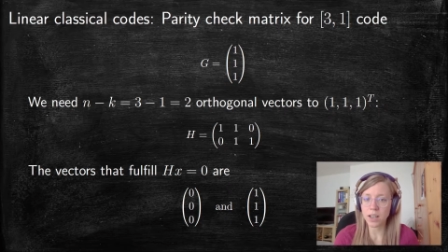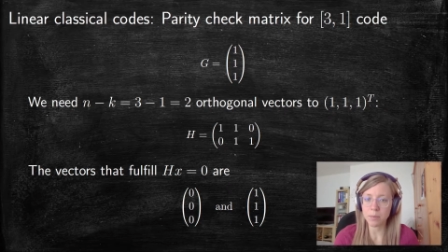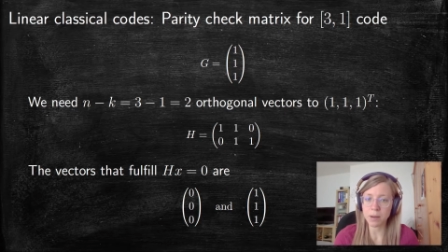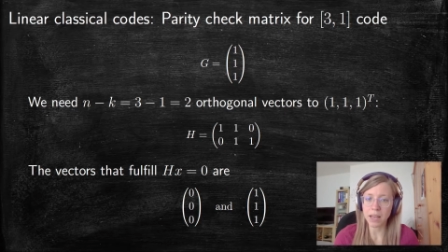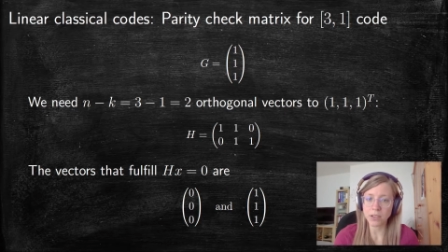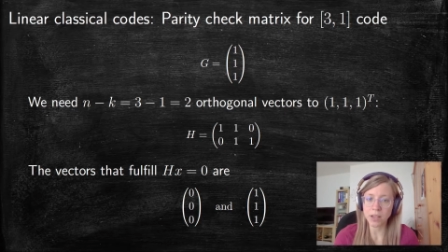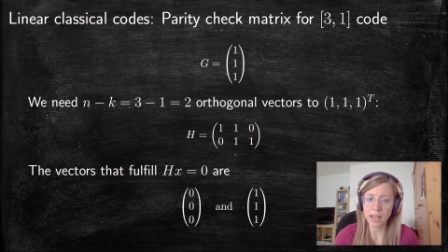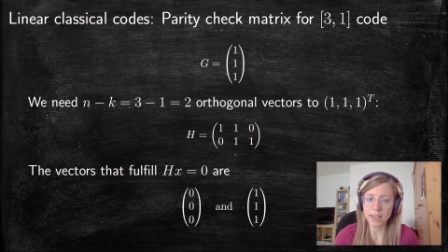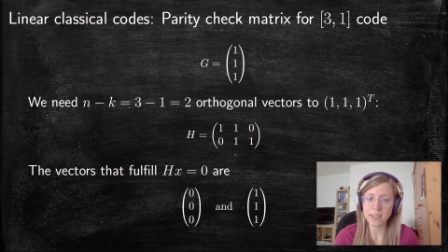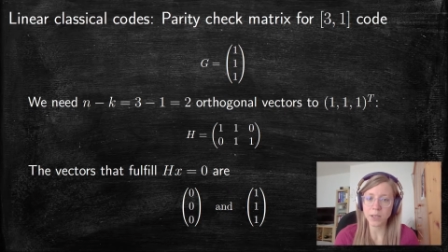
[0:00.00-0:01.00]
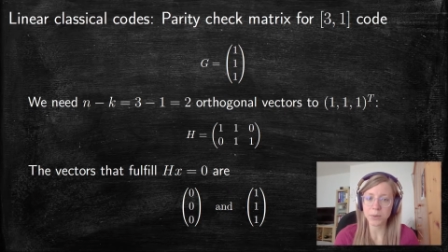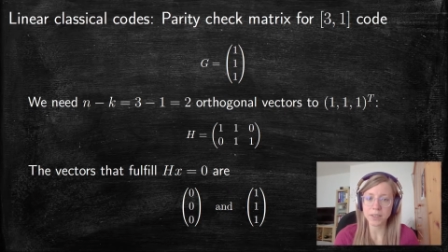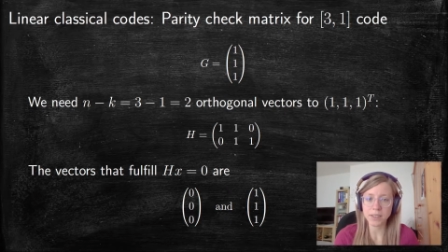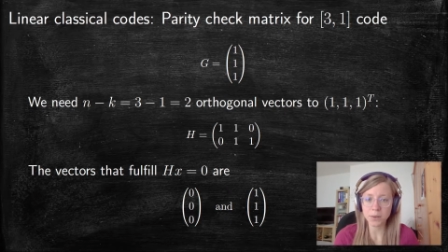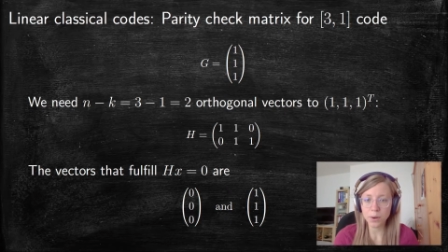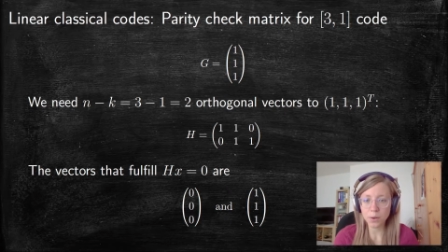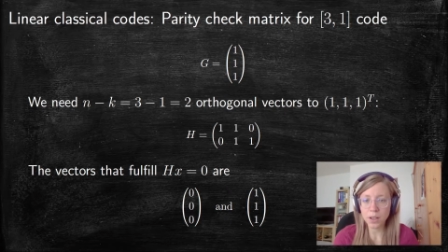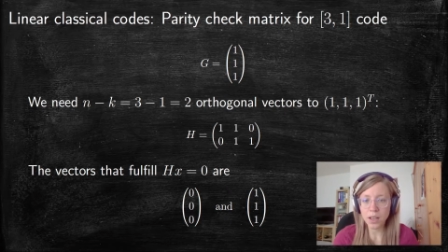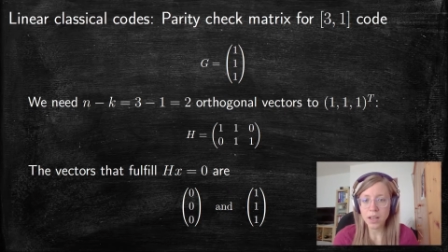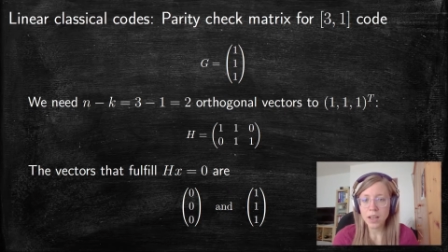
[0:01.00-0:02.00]
applied to x equals 0,
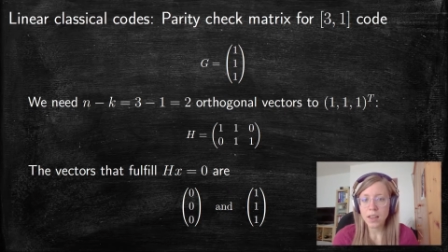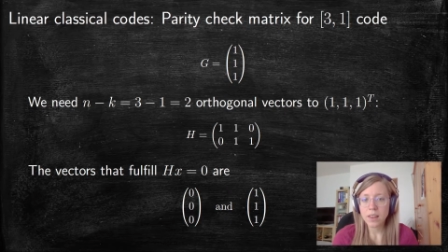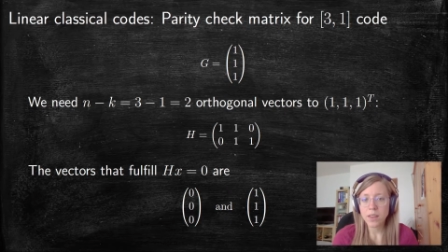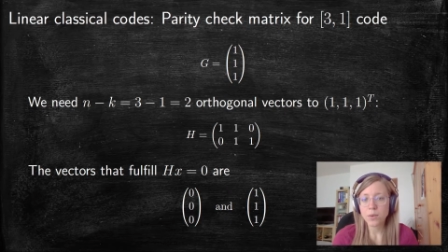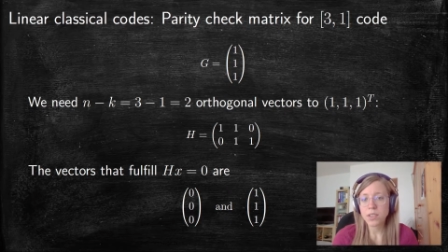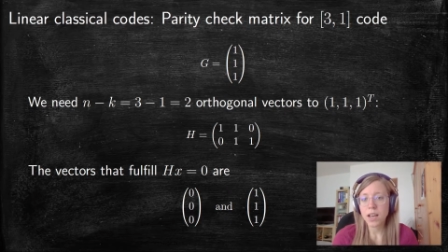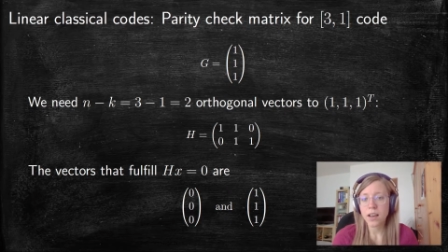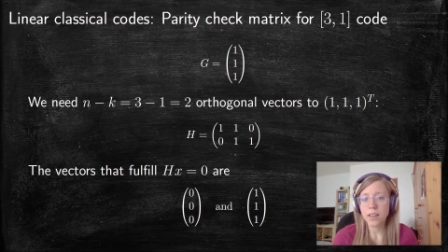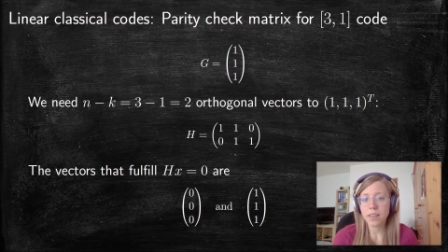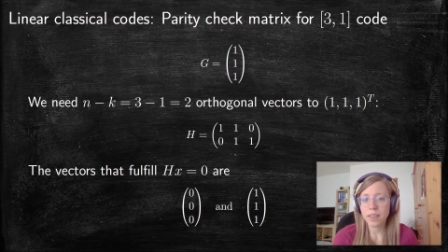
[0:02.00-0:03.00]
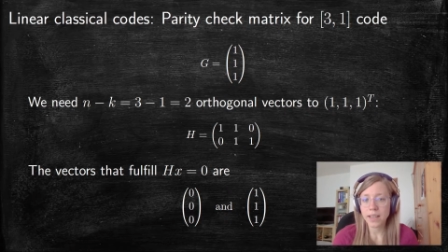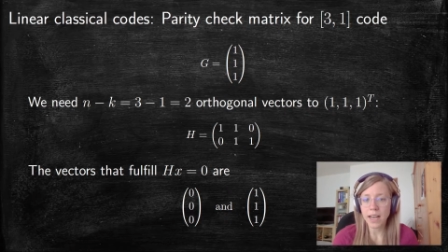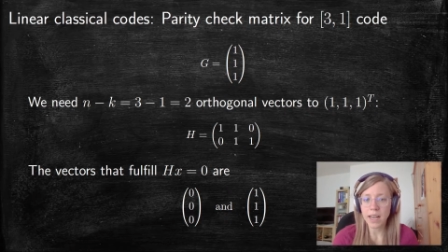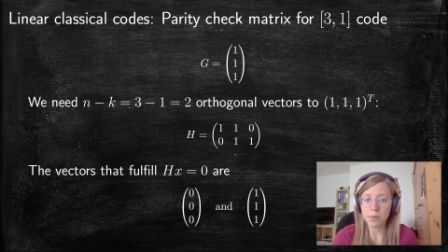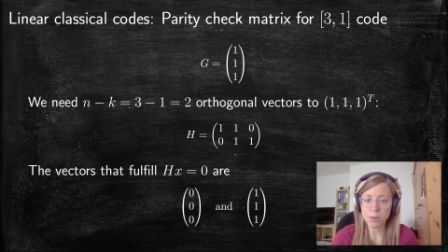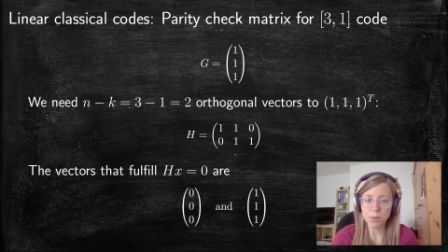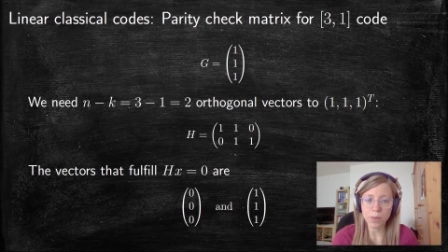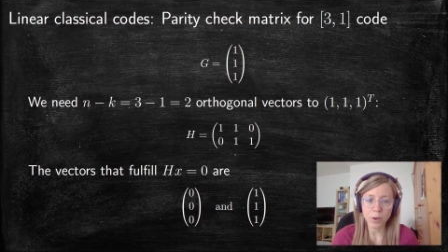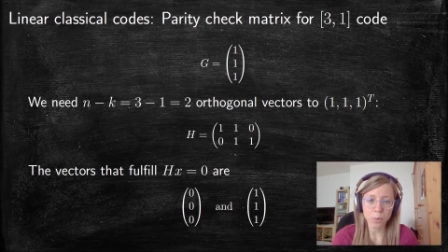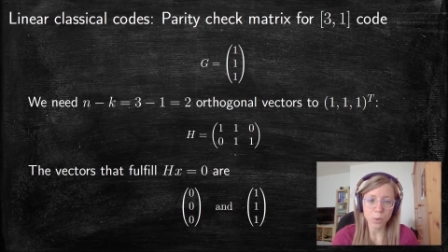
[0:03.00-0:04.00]
those are the columns
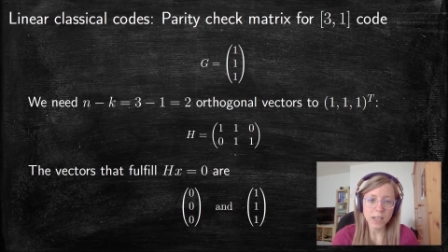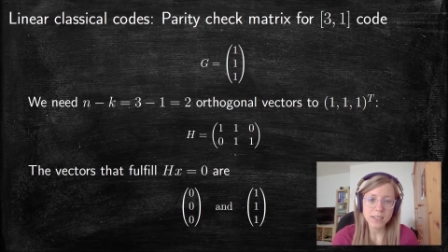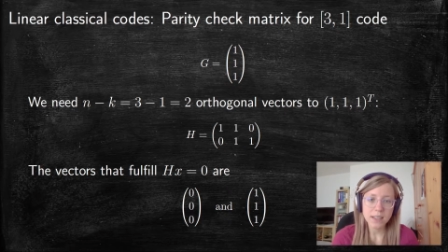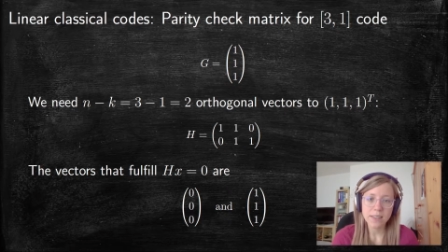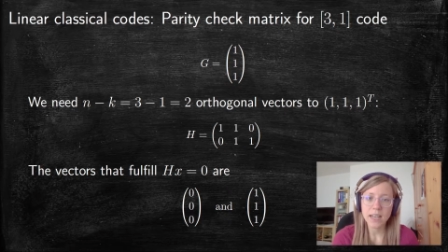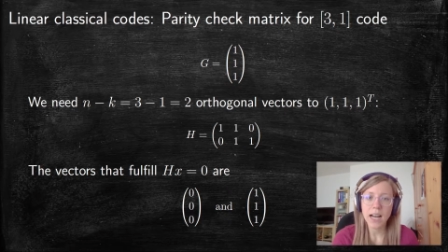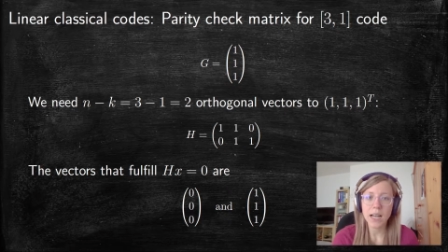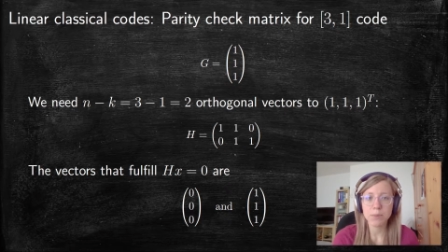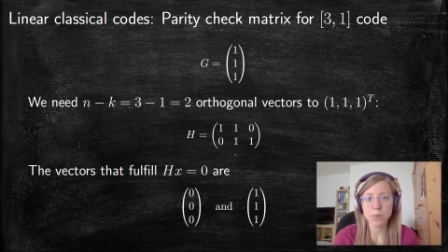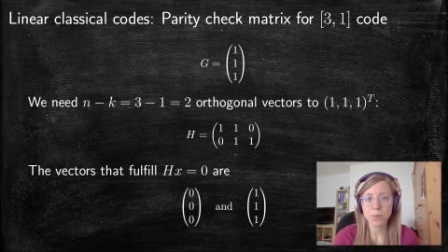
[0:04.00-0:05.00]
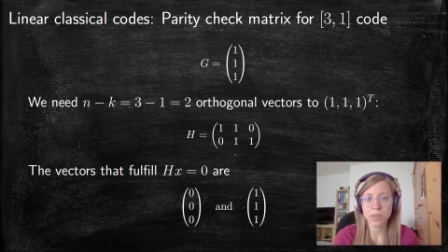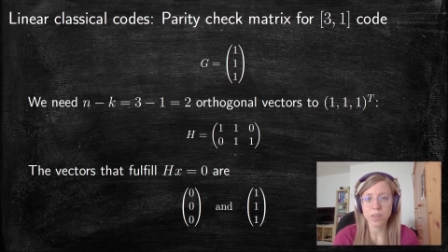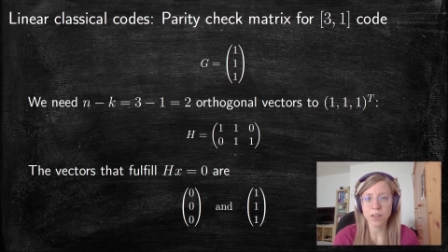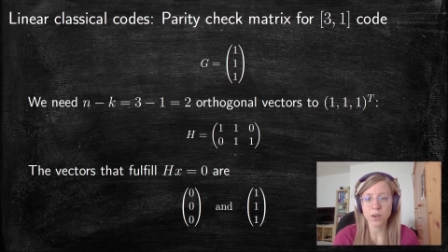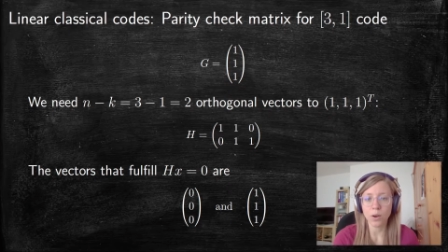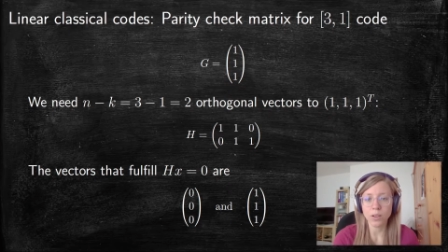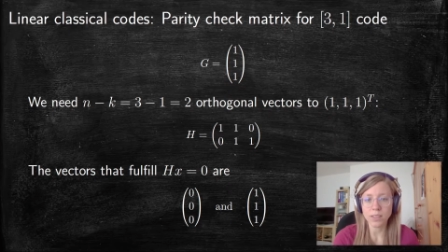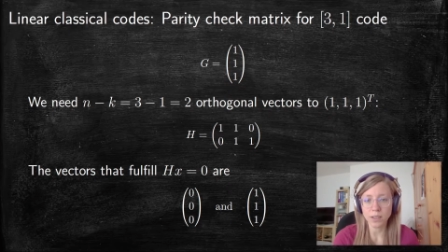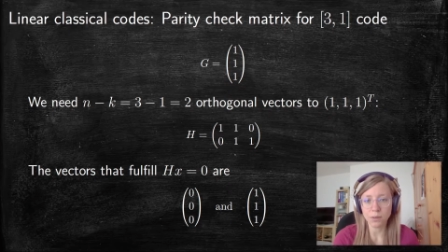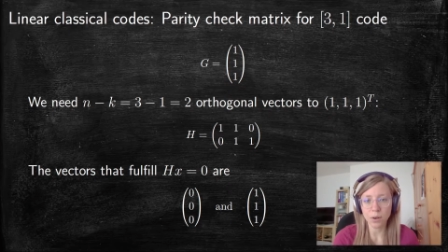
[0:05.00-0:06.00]
with all ones and the columns with all
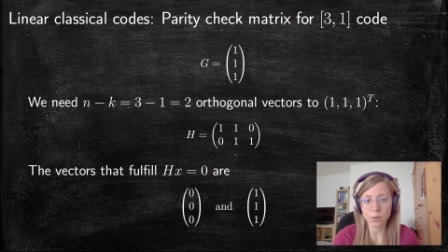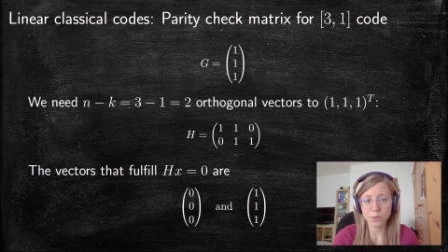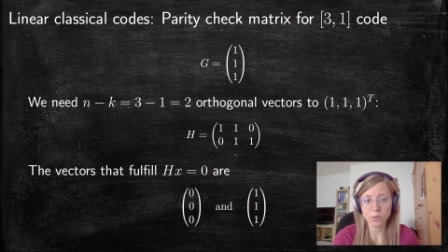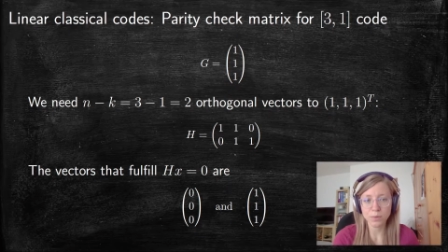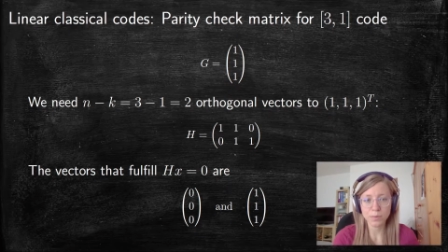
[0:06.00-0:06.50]
zeros.